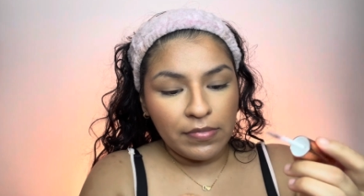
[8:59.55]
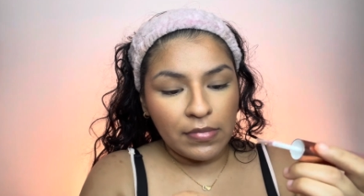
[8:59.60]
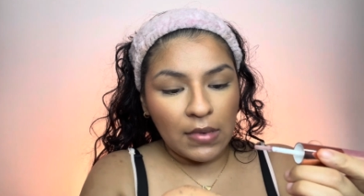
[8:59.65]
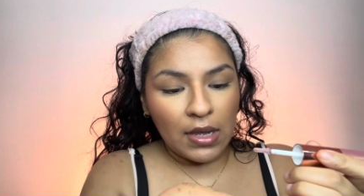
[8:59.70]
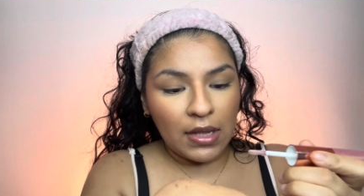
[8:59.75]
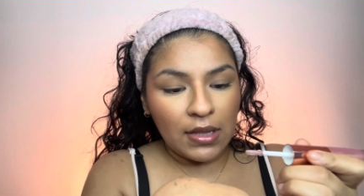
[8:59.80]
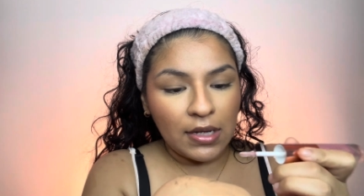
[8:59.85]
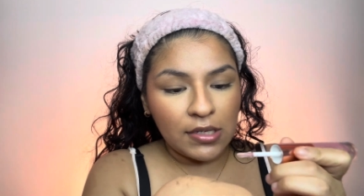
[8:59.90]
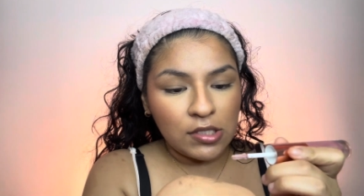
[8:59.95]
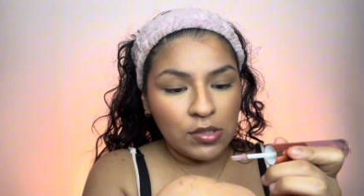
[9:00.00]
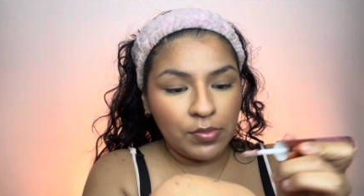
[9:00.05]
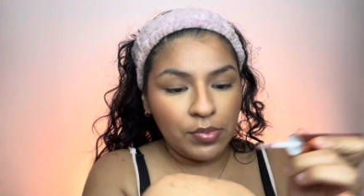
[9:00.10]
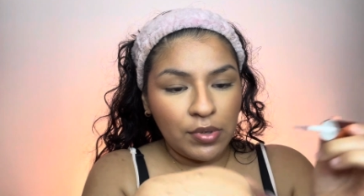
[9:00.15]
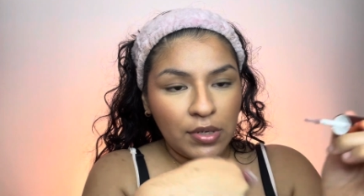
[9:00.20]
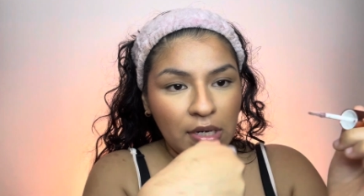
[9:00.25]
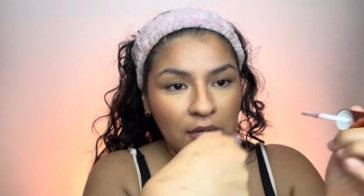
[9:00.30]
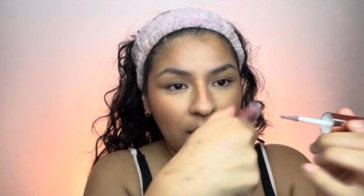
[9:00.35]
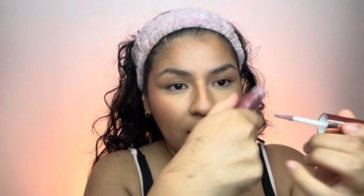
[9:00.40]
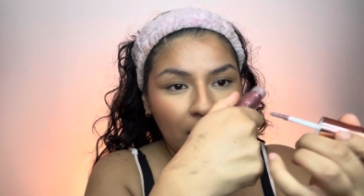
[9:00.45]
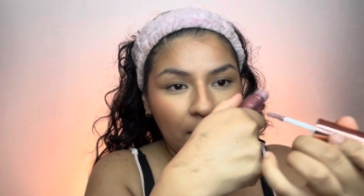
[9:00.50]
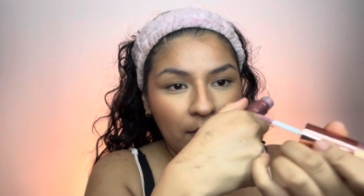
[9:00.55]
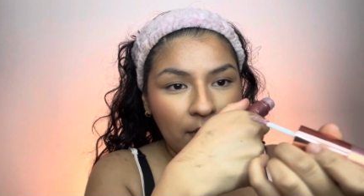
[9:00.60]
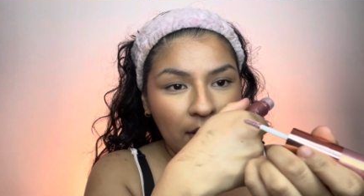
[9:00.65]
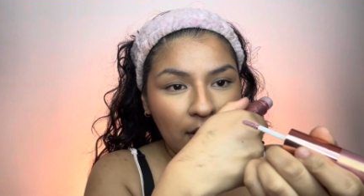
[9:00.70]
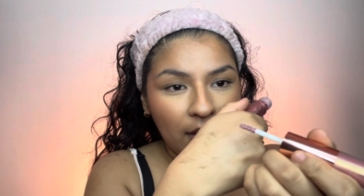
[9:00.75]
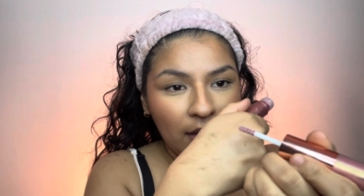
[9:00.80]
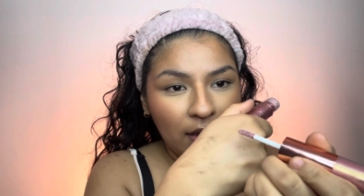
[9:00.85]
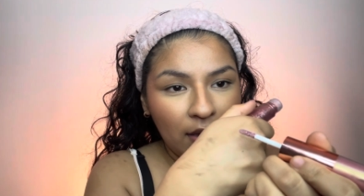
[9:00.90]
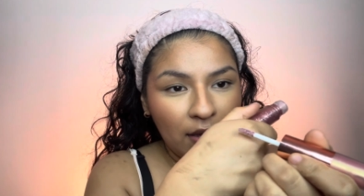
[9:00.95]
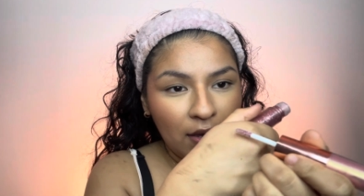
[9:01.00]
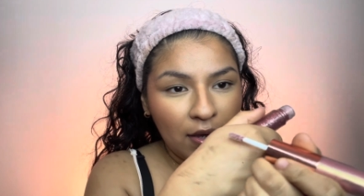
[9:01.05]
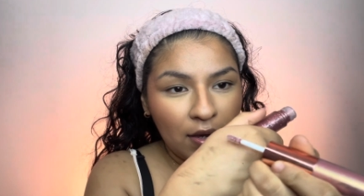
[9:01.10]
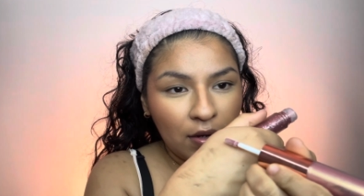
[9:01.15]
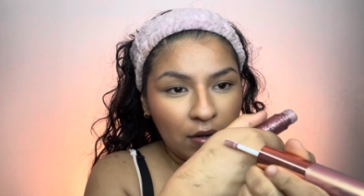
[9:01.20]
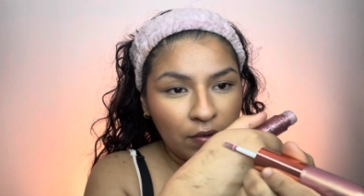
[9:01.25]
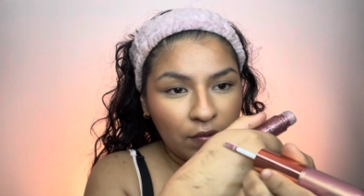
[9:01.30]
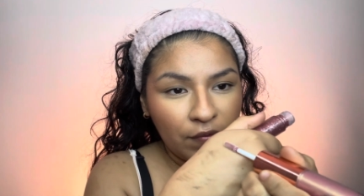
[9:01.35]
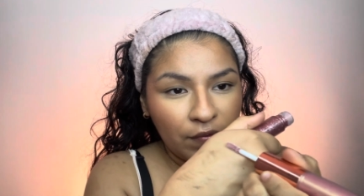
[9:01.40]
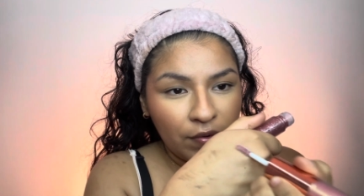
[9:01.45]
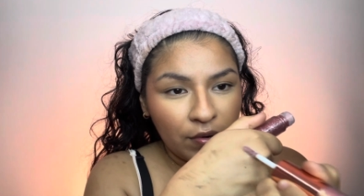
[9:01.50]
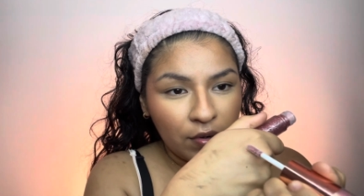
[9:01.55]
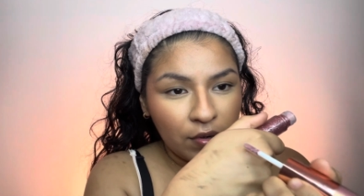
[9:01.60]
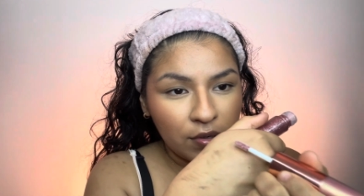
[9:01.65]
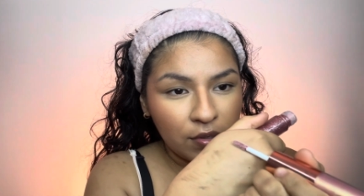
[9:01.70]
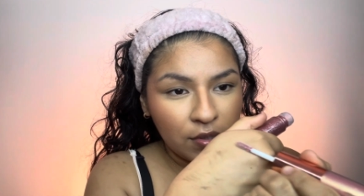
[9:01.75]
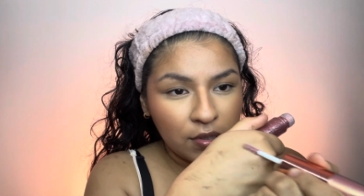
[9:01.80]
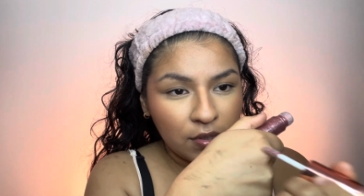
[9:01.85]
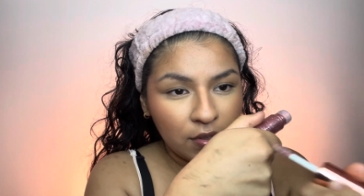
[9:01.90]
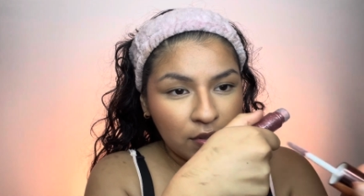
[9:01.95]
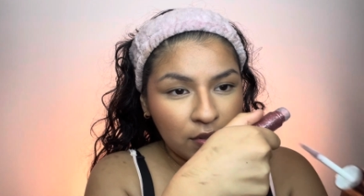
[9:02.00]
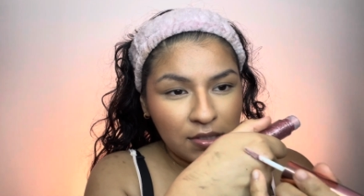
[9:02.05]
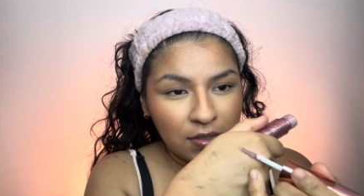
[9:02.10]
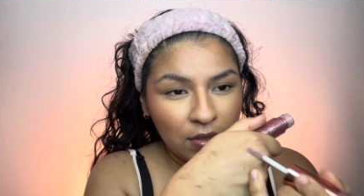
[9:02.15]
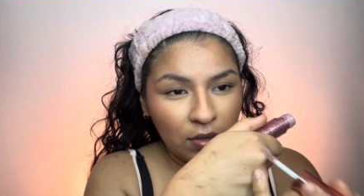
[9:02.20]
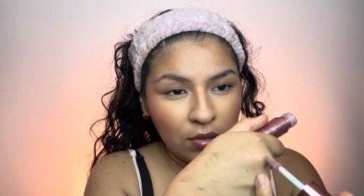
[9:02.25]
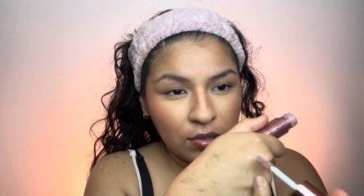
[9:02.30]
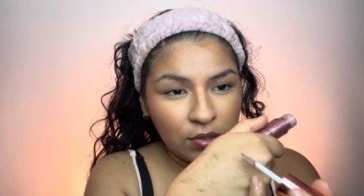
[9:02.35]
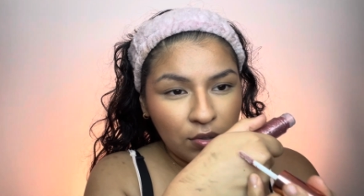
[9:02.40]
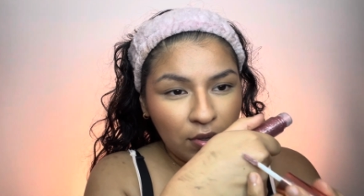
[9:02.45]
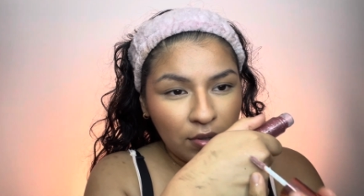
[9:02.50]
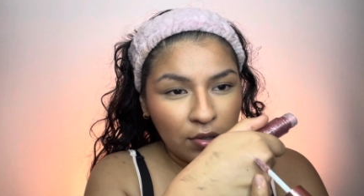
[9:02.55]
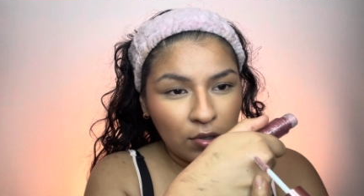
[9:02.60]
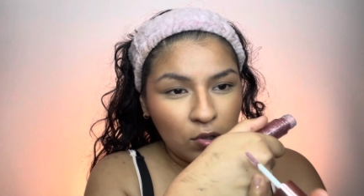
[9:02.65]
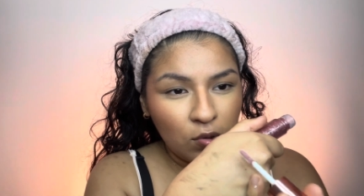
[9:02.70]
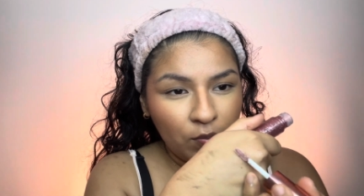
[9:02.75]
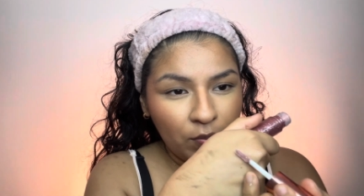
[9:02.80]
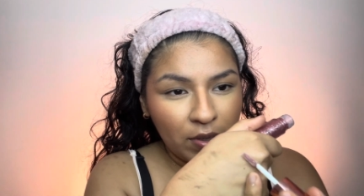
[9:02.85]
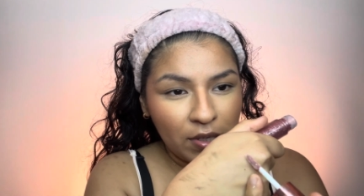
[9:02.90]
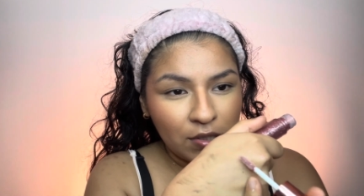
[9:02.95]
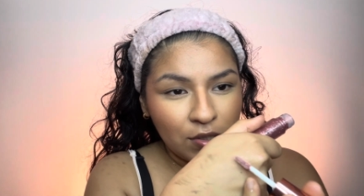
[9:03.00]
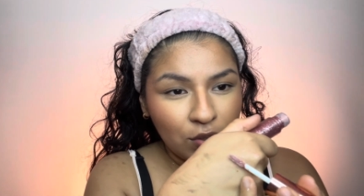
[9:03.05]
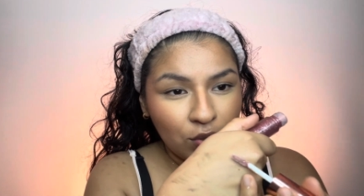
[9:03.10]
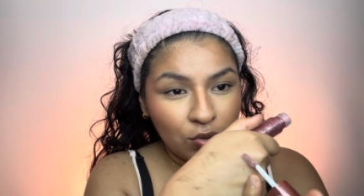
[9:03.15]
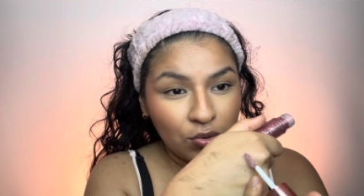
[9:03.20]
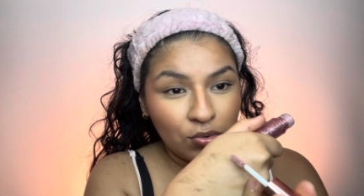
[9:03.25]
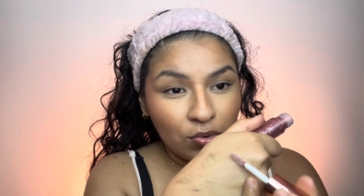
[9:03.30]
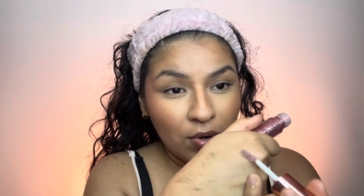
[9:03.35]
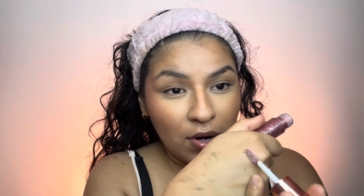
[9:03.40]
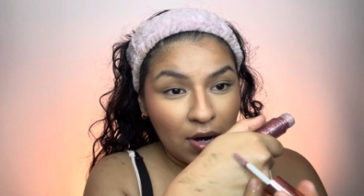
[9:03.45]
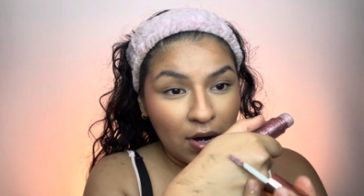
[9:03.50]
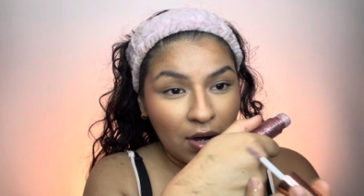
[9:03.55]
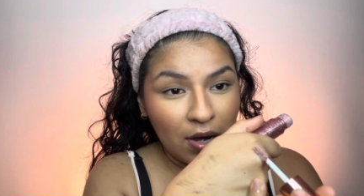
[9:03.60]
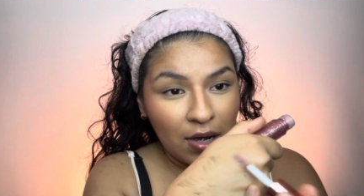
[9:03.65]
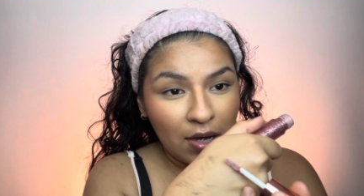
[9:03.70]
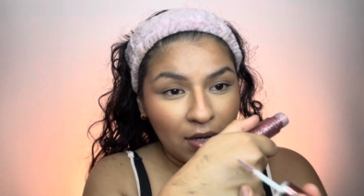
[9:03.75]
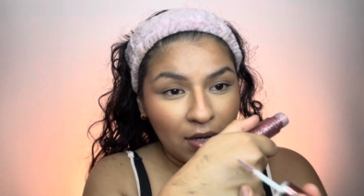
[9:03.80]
I like to put it on my hand first. It's also a little bit dry